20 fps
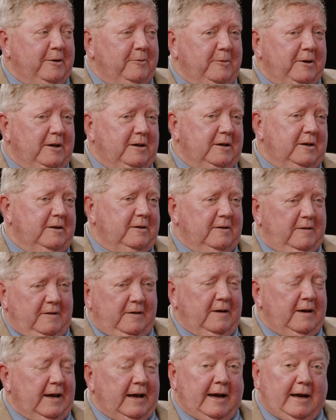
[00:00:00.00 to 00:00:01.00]
we can
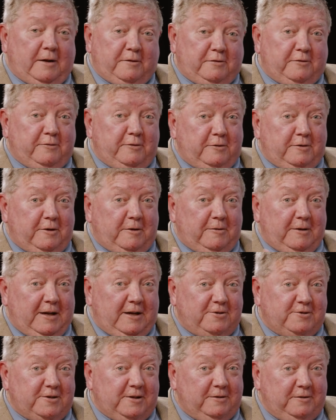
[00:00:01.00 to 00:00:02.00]
ask for
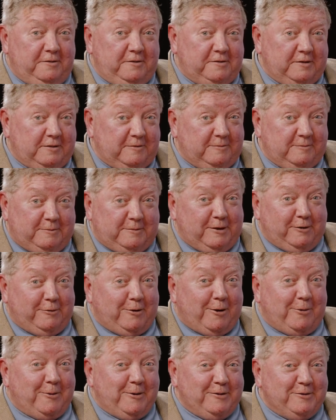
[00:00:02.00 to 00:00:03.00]
donations and they're
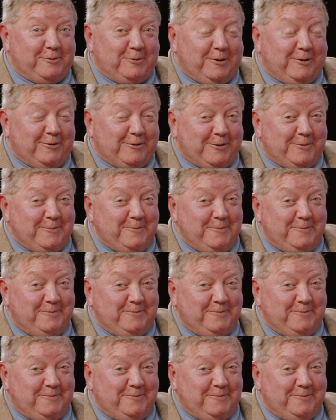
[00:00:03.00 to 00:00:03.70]
always welcome